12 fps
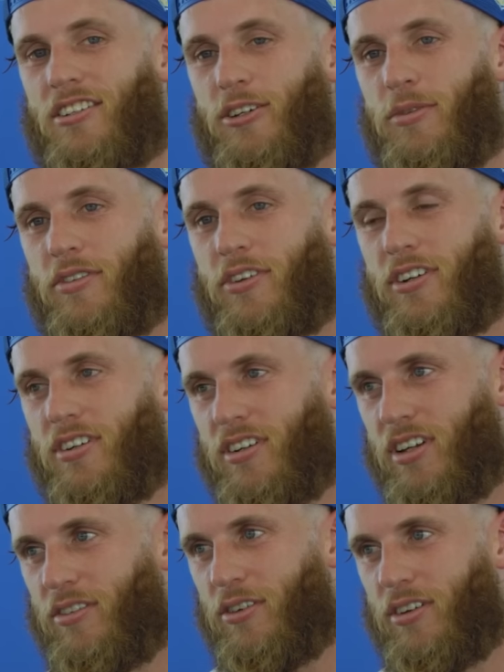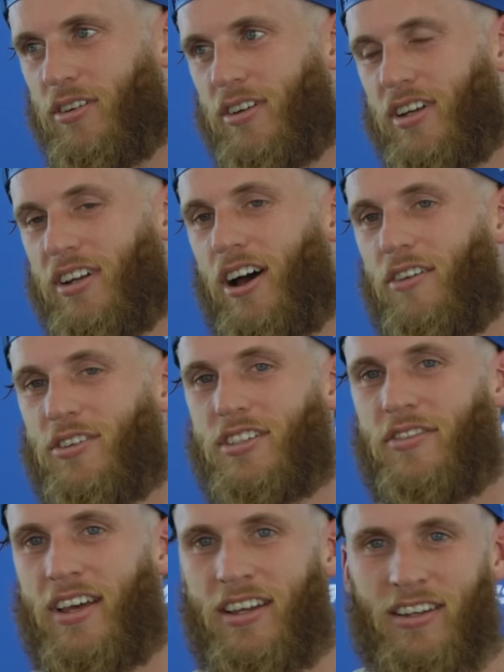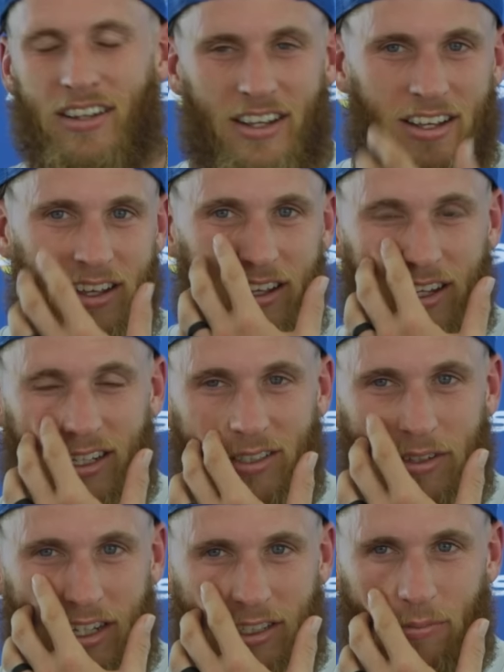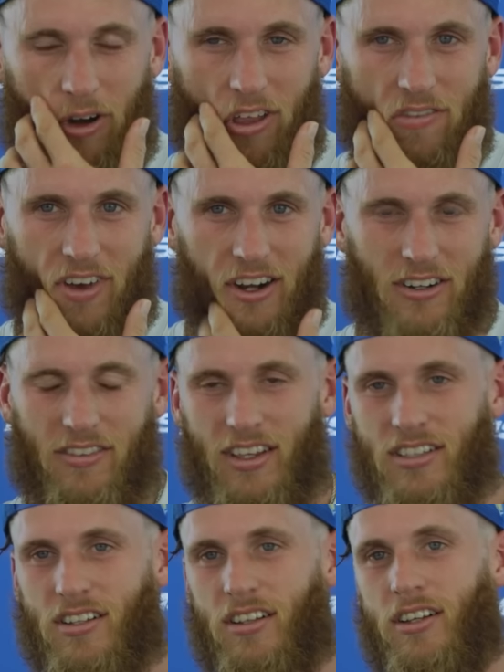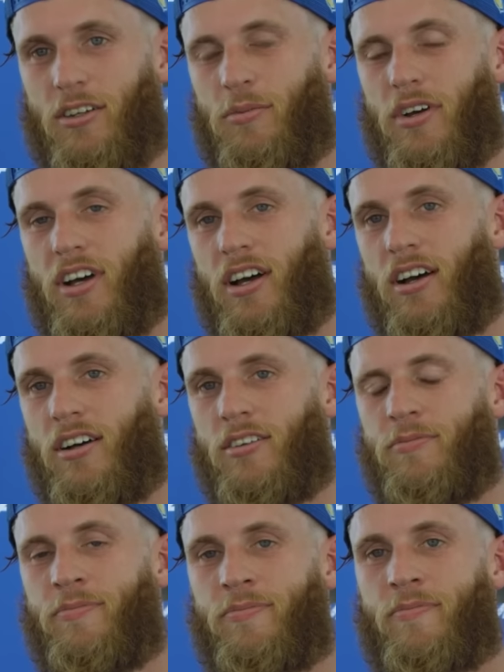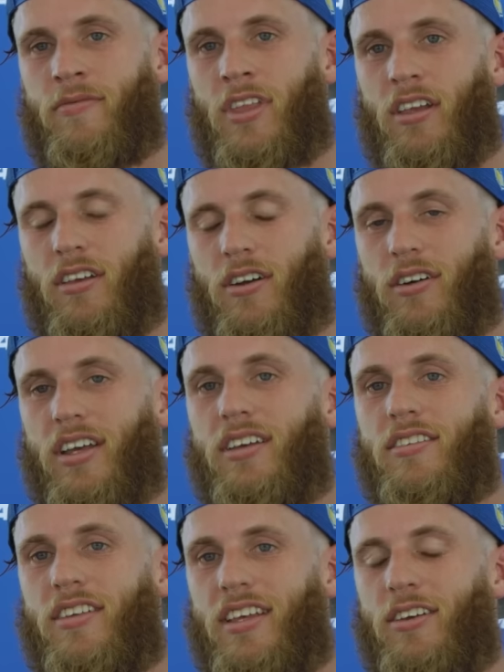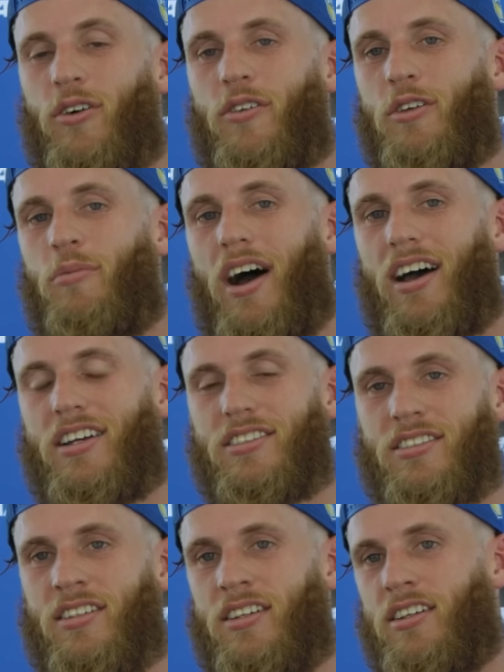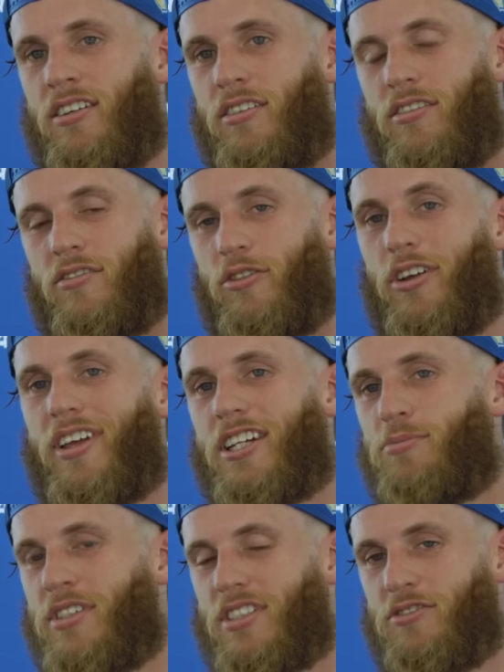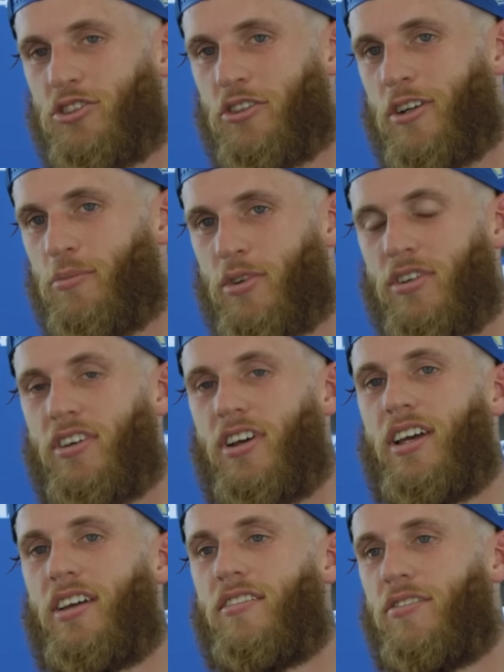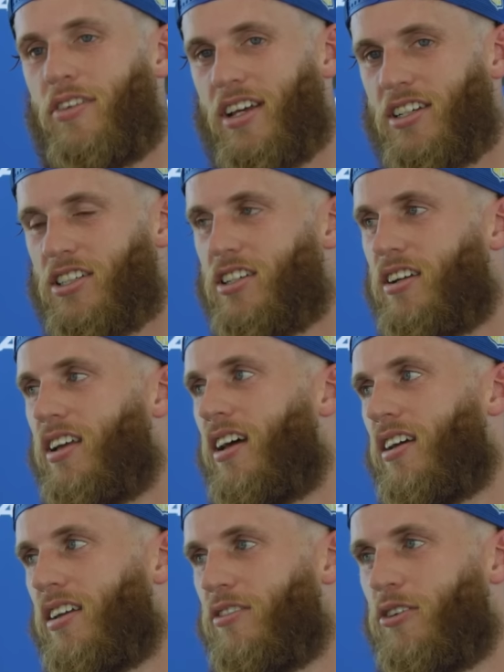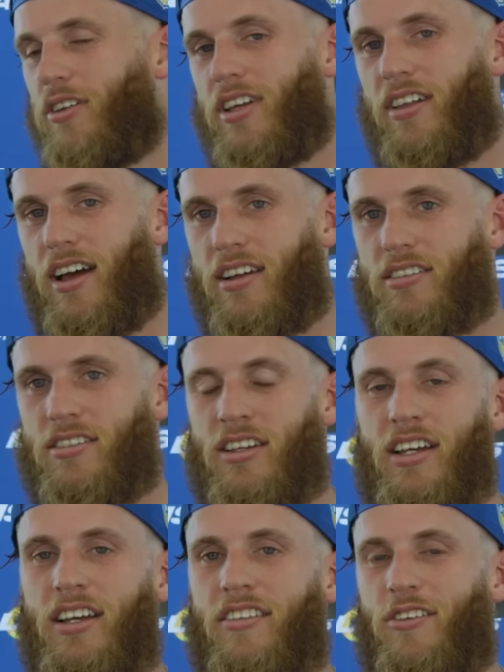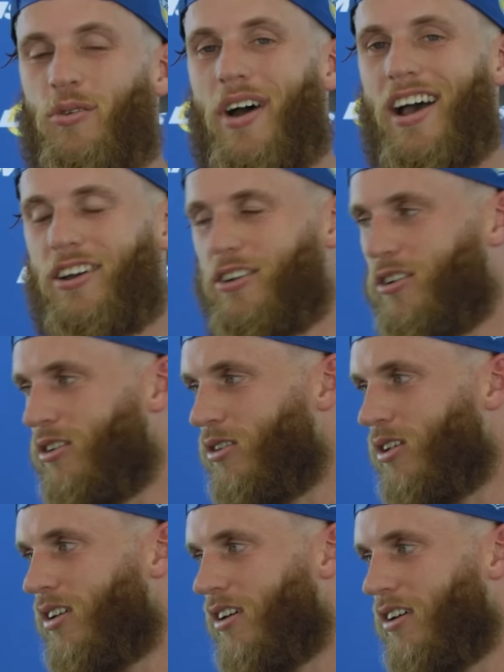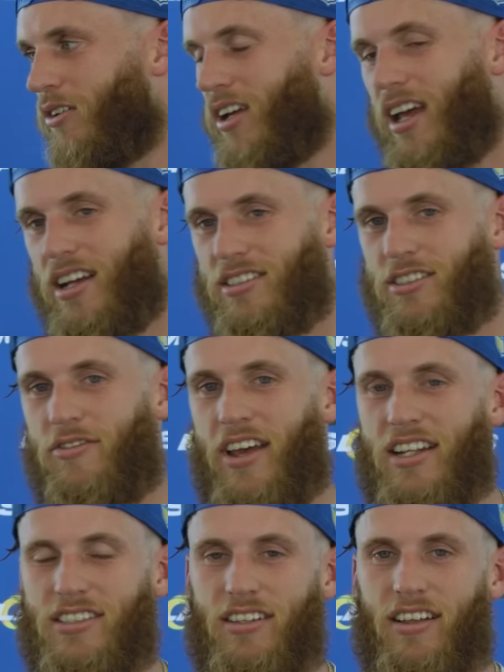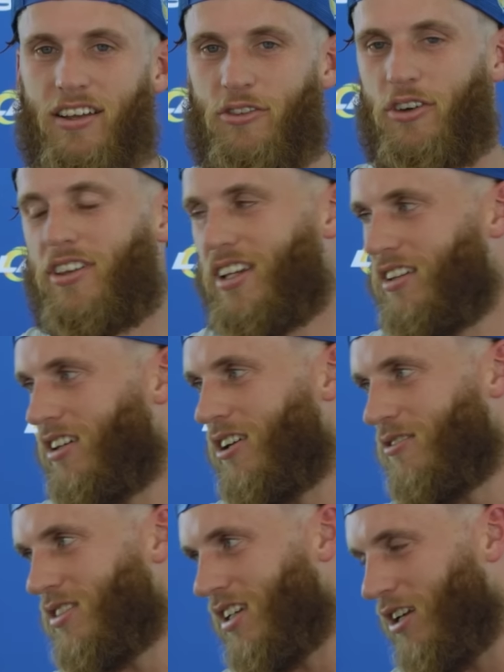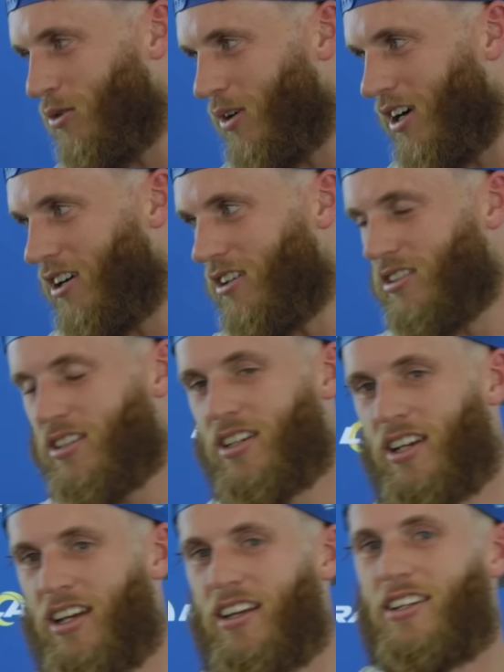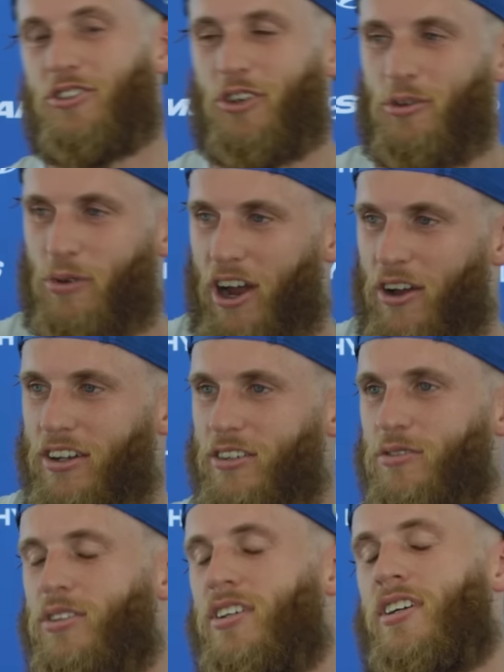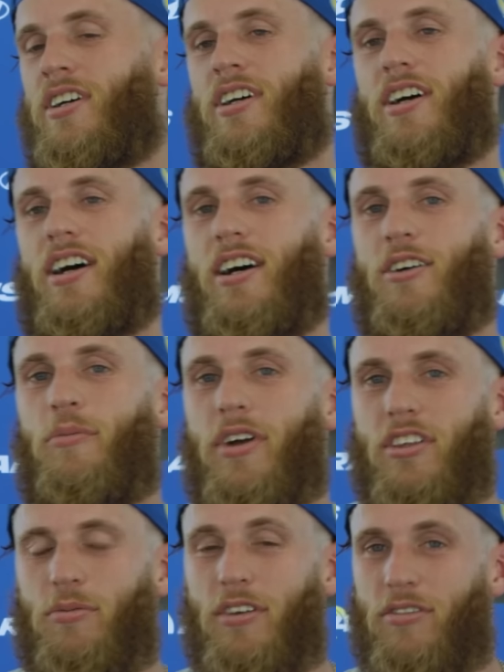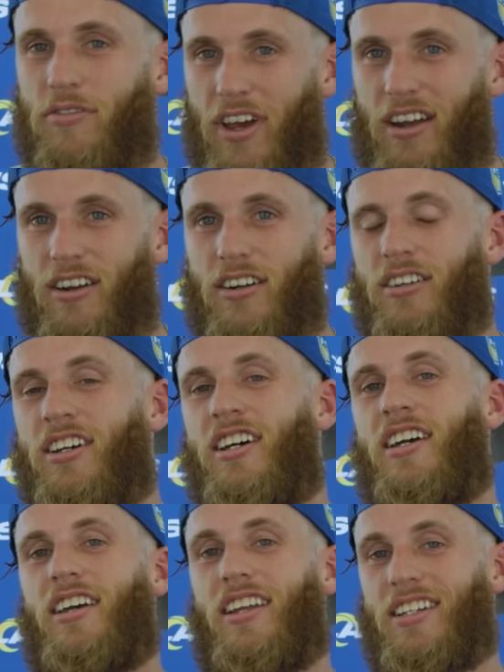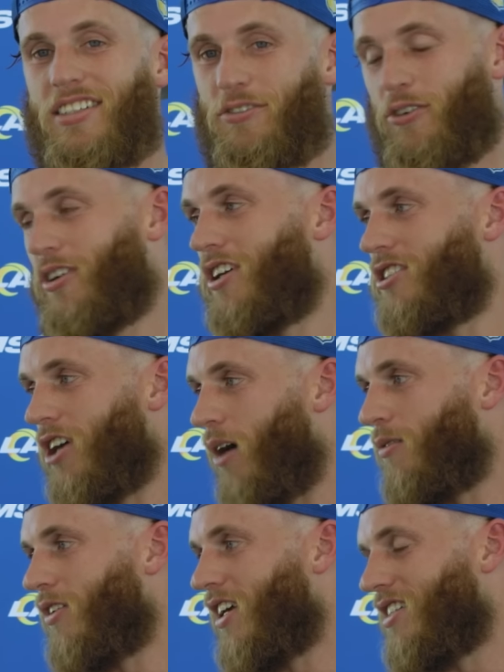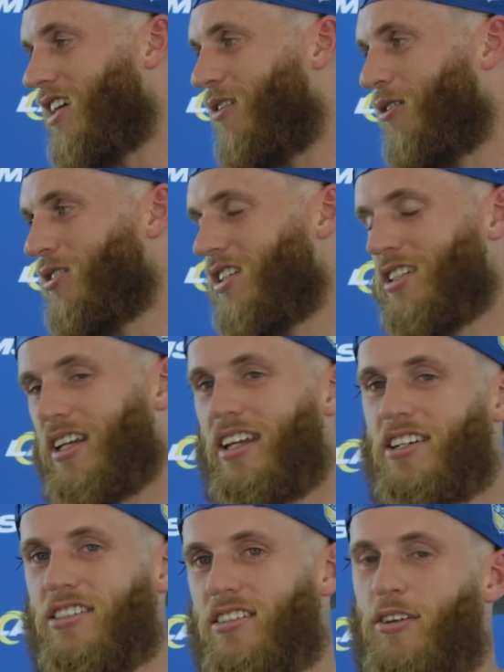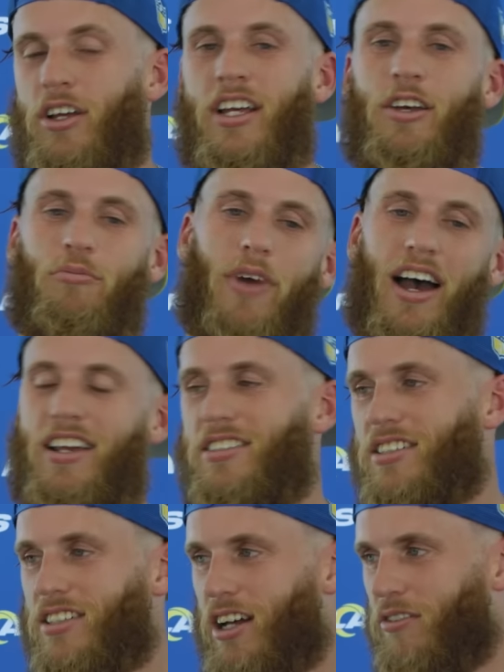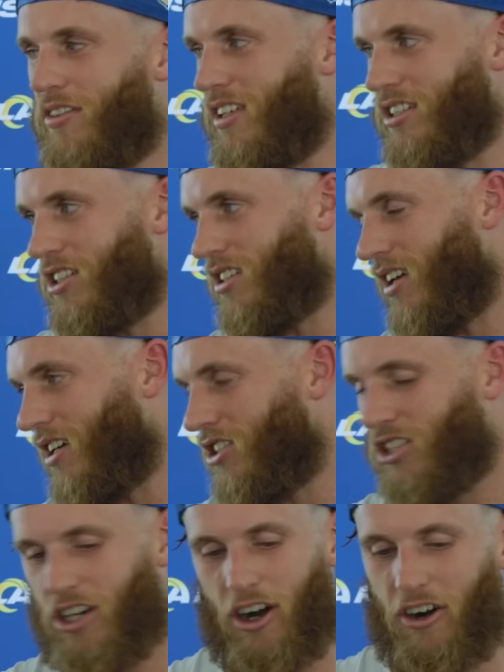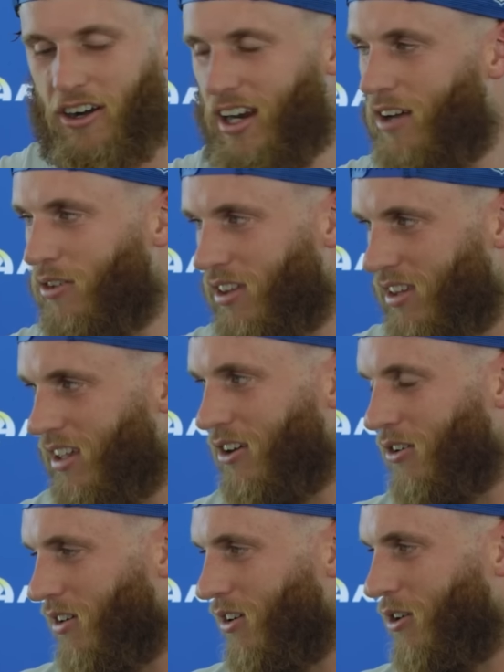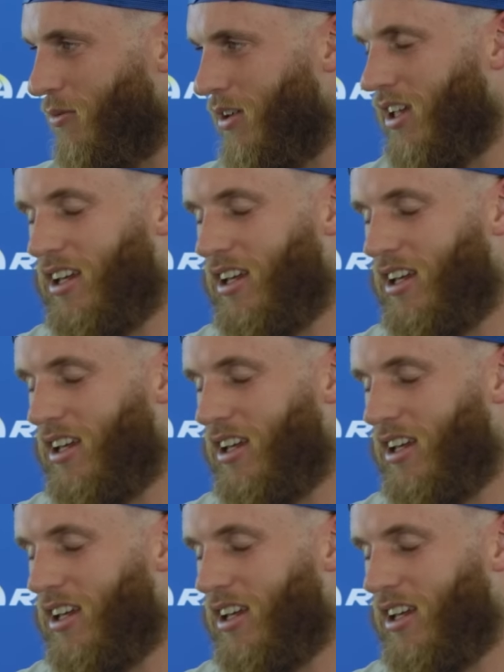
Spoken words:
Club. If you're an Office fan, he's a part of the Finer Things Club. You know, he only buys really expensive shrimp and fish. He really likes the Wagyu. You know, he has his fancy, like, grilling gloves that he wears. He's really proud of. But to be fair, he does a really good job of it. It's not one of those things that he just buys the stuff and it's just, like, charring everything. Or, you know what I mean?